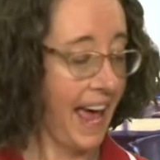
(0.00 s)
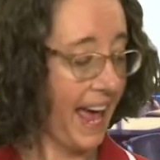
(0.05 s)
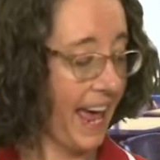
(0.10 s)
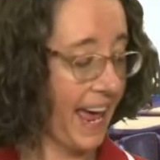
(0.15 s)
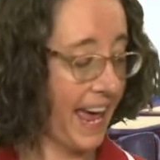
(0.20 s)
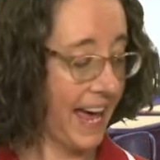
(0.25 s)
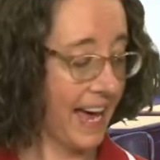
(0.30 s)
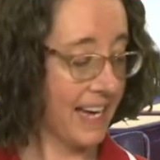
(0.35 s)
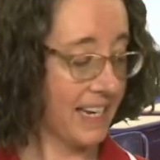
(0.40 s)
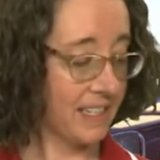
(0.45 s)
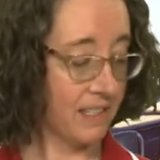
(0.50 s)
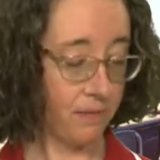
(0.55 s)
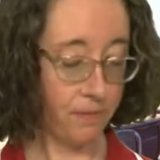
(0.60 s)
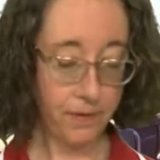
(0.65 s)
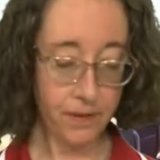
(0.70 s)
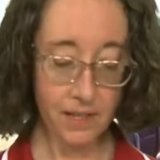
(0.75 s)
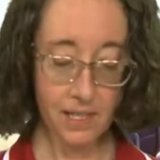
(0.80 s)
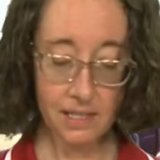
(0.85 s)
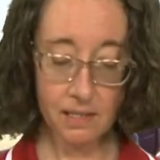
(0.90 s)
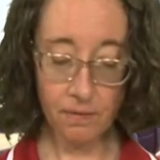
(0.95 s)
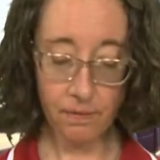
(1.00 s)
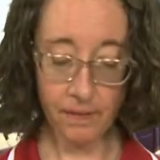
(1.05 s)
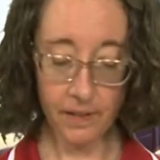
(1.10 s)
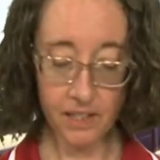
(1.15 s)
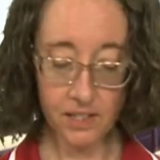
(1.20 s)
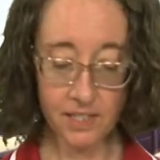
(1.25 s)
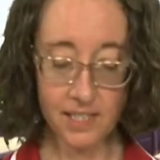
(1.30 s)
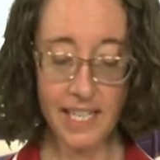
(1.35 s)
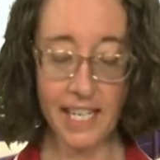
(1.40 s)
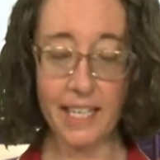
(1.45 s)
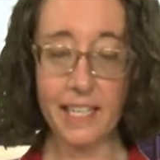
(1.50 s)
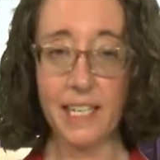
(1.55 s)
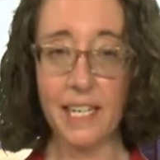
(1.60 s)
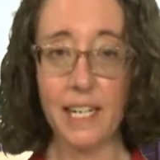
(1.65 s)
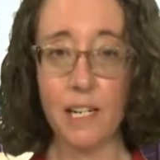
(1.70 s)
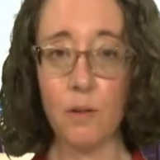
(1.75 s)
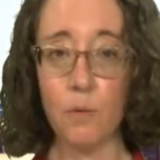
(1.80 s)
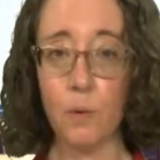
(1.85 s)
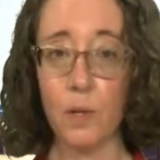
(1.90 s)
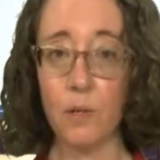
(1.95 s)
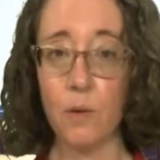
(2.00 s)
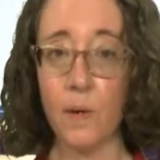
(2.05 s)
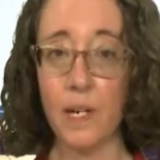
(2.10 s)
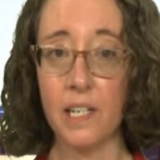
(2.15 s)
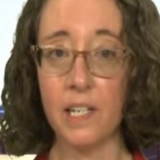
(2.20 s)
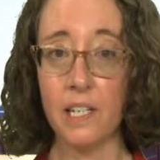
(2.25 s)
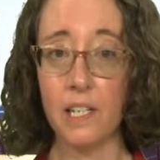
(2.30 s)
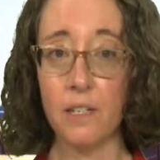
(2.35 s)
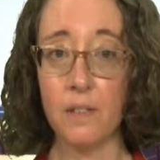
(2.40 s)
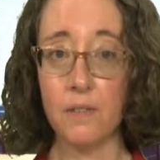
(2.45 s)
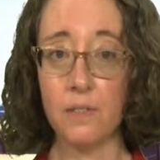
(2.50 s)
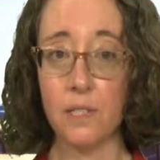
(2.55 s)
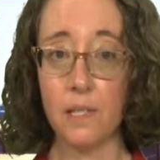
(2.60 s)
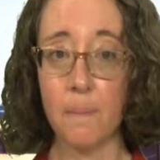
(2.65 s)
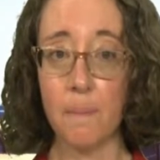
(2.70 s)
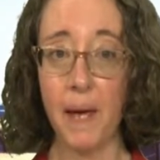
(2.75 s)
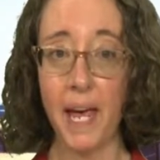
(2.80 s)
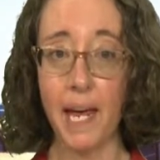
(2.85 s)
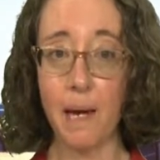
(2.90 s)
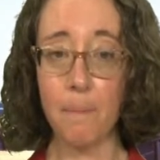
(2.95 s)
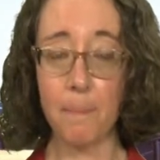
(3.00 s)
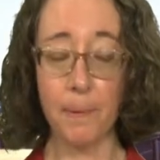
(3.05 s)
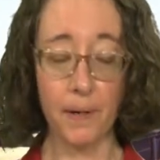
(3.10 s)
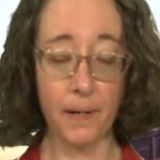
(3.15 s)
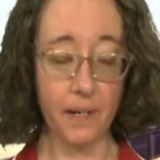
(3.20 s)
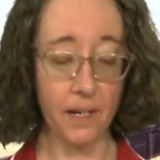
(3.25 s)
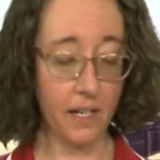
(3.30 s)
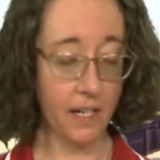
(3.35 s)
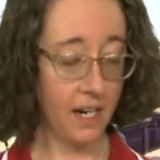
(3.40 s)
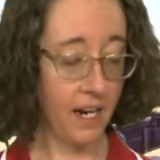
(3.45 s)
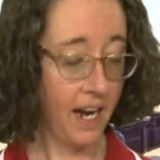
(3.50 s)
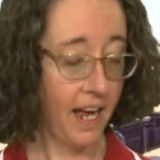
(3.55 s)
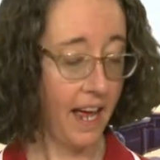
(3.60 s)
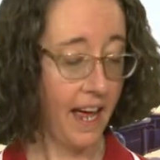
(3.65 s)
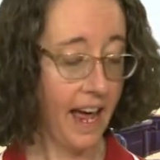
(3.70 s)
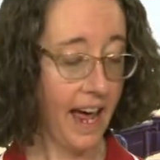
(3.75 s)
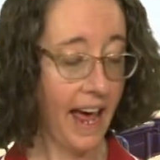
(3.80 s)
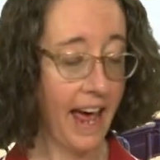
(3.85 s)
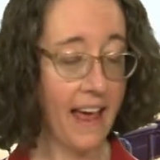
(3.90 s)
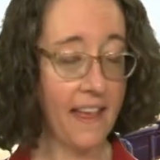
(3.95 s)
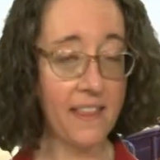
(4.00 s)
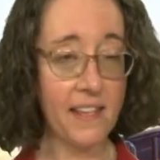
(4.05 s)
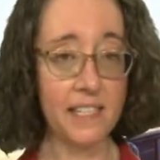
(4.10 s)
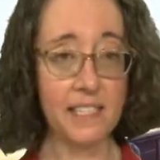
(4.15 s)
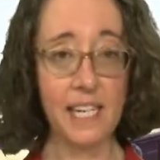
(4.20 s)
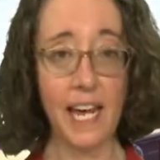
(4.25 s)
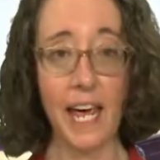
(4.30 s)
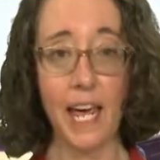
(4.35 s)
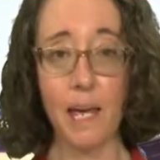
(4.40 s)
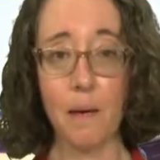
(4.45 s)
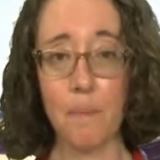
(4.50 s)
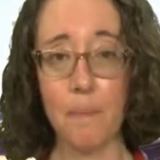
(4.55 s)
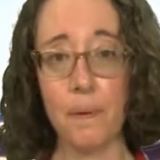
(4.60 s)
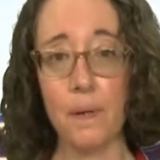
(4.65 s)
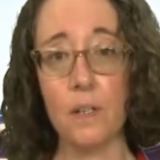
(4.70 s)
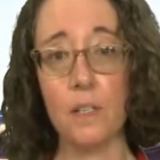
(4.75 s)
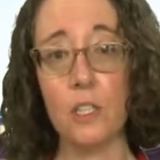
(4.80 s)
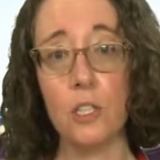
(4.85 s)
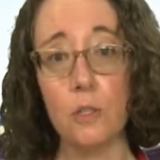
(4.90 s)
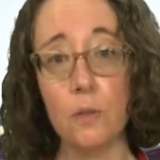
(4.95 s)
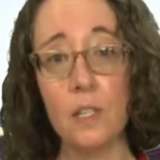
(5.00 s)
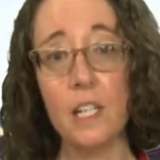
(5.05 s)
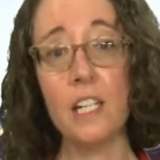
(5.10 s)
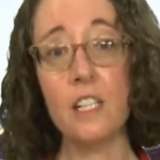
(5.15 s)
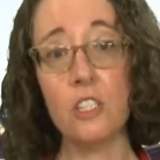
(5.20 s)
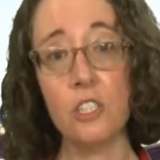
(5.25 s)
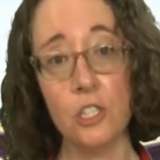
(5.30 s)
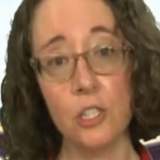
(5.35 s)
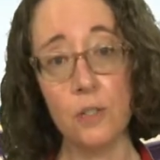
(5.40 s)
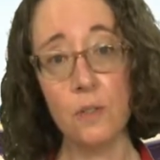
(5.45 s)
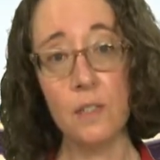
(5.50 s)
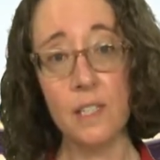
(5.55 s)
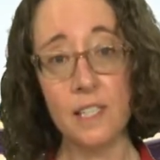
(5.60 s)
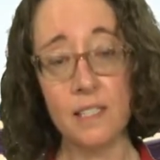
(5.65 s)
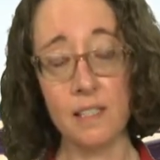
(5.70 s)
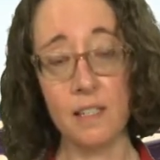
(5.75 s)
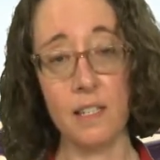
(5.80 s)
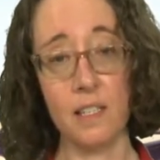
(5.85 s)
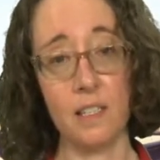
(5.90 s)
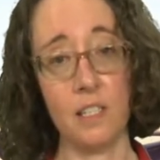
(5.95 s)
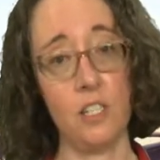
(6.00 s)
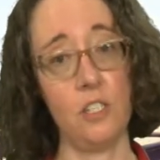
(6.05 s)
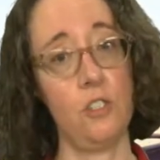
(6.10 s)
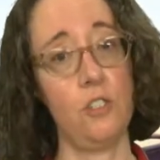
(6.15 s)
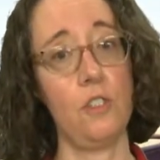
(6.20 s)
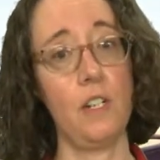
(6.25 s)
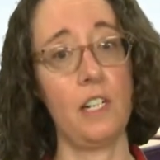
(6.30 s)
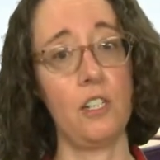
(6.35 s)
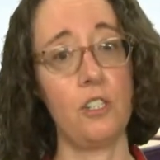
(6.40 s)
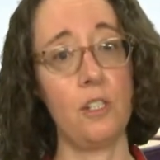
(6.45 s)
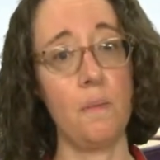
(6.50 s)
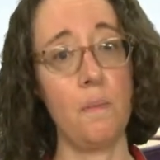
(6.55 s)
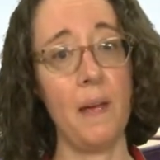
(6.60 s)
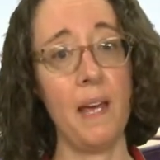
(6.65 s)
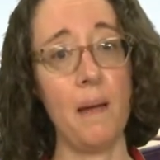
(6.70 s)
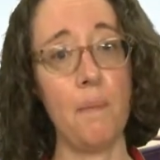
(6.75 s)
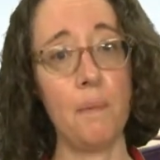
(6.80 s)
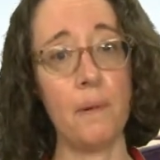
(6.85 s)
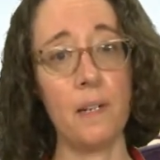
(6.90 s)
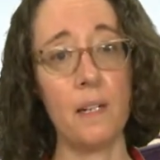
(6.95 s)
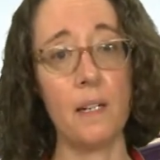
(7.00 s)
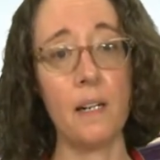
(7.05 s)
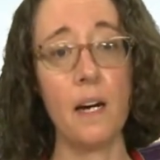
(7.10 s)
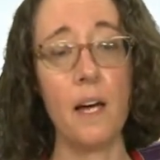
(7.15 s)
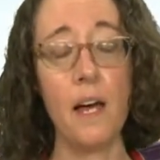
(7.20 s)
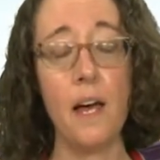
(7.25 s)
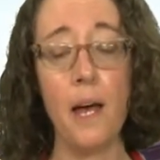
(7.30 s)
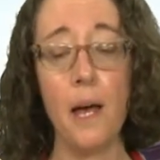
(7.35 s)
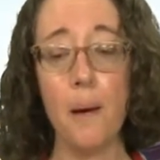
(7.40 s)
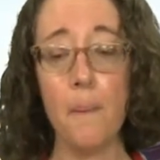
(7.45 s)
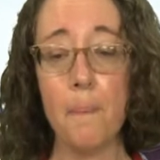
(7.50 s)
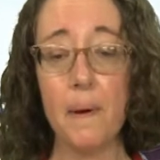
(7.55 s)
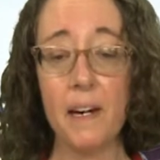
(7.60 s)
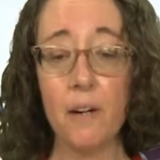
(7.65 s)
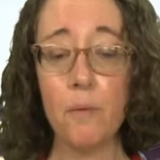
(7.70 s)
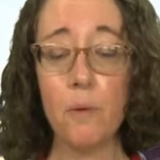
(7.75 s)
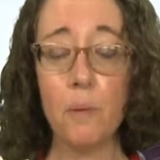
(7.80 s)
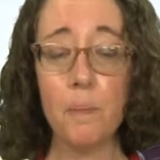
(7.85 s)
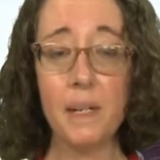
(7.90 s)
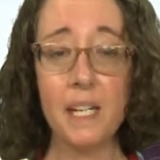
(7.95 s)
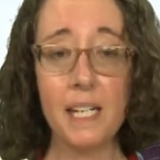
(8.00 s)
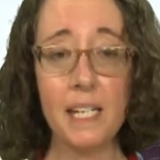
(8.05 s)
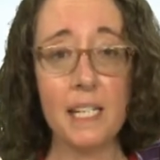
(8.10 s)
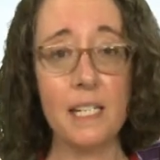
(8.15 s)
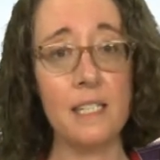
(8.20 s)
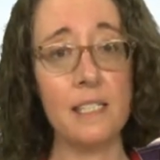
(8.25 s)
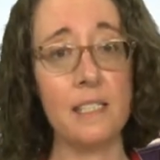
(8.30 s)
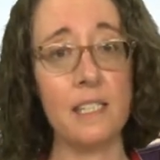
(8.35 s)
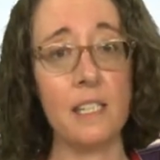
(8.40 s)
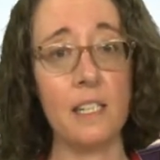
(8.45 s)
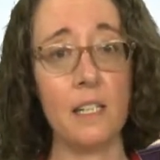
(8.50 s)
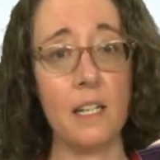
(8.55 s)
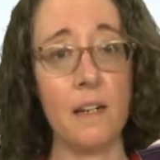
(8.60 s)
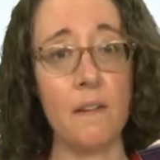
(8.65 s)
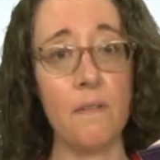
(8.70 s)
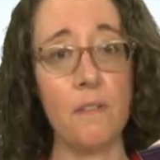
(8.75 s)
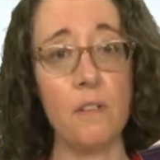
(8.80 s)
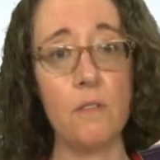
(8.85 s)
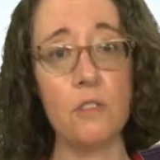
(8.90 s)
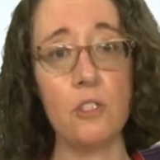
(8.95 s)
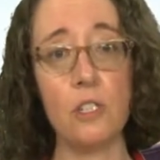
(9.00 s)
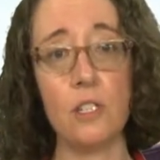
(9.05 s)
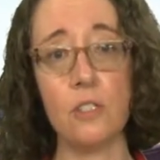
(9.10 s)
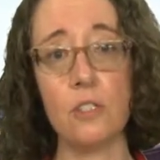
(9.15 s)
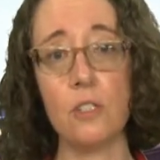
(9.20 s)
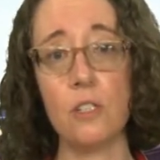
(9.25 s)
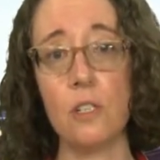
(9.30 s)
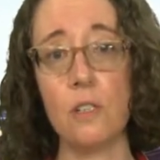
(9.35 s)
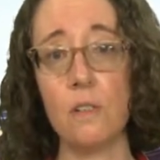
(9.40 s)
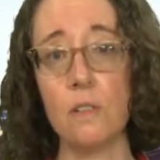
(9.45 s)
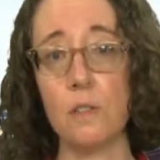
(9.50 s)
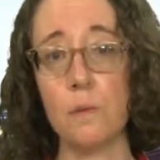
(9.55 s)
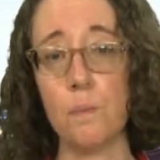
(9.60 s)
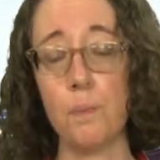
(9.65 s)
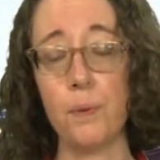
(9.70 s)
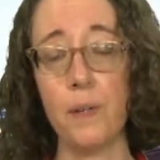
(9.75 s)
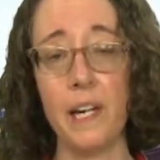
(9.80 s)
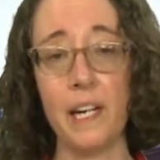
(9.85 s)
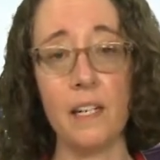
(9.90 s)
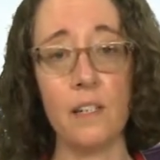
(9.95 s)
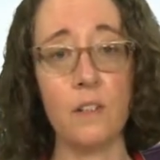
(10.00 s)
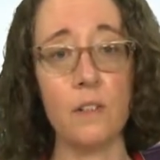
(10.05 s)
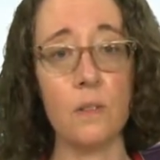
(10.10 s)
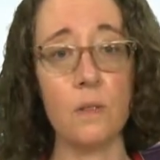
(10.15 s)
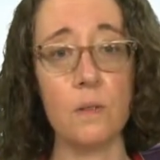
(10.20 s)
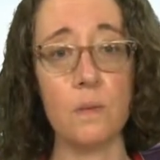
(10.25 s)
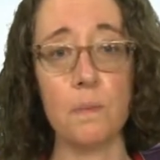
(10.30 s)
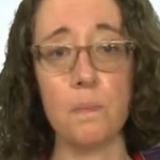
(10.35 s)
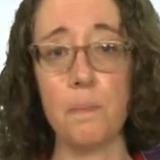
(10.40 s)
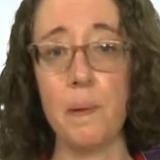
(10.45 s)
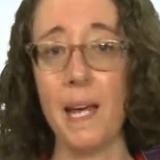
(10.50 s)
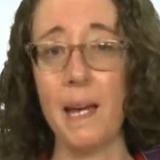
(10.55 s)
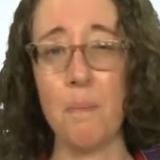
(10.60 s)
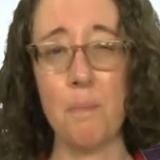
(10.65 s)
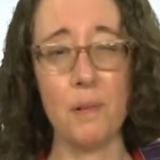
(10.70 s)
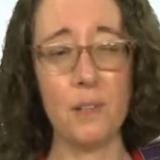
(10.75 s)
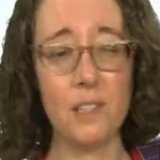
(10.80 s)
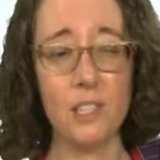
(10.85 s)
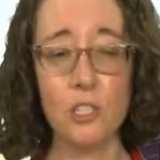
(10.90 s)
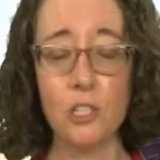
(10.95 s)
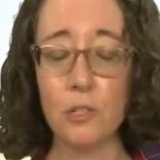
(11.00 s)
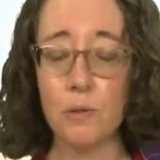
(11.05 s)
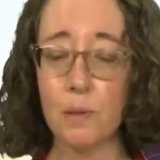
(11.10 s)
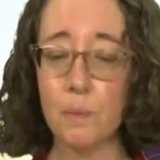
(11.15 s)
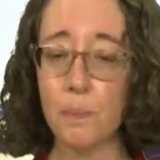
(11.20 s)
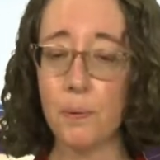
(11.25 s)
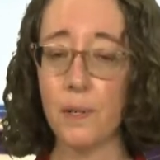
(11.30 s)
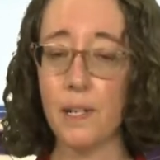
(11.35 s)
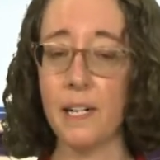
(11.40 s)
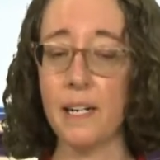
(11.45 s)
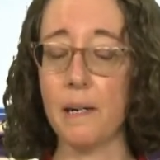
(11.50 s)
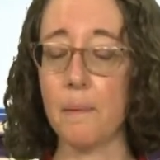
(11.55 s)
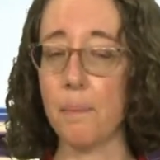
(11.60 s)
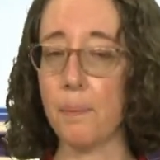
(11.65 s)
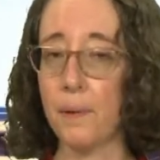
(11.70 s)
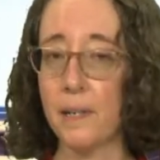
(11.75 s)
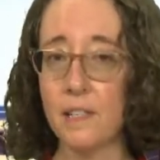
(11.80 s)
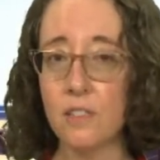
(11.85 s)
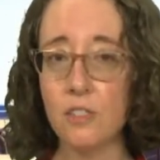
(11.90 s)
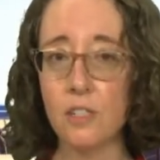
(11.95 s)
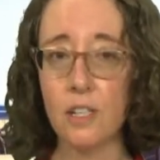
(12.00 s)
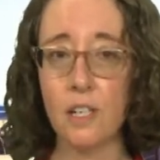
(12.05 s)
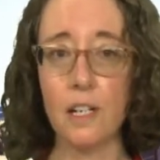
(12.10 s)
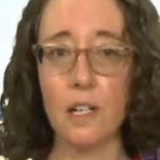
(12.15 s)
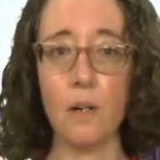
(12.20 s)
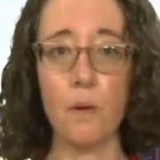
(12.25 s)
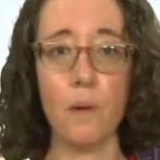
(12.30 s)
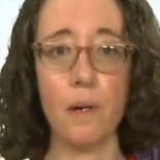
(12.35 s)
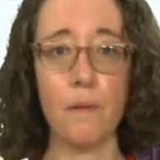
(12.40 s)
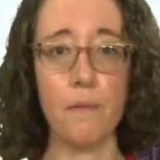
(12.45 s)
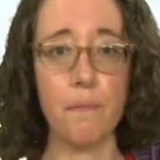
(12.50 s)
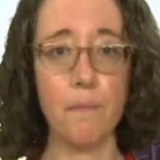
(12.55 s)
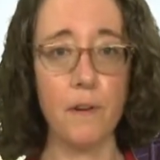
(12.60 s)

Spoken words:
And for this first technique, we're going to use the paper and the tape. You can do this on construction paper, but it will be easier if you just use plain old paper that you would put in a printer or a